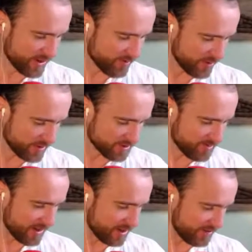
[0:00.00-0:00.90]
Morning to
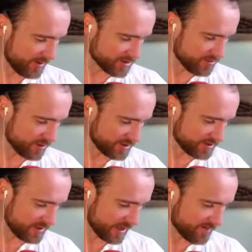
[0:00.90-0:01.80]
Matt Lewis. Good morning to
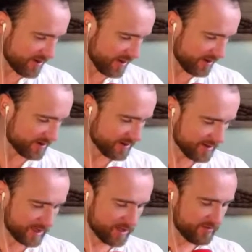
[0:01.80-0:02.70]
Dan May.
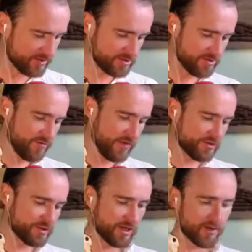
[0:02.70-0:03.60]
I love this new
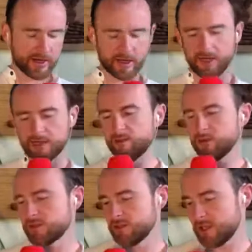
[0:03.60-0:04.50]
feature now. I can click a
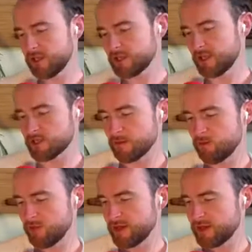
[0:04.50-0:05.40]
button and it says,
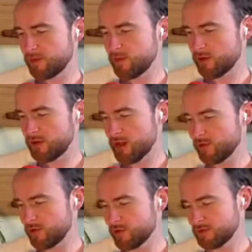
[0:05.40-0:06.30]
bring them on
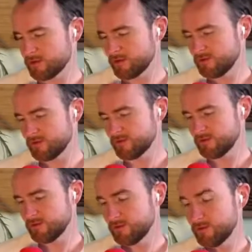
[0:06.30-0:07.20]
camera.
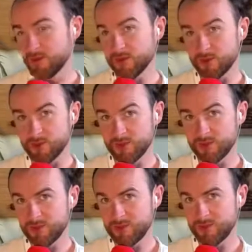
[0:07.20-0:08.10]

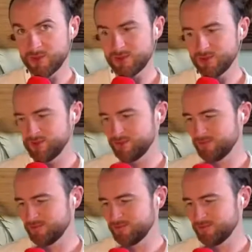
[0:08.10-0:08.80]
Ooh,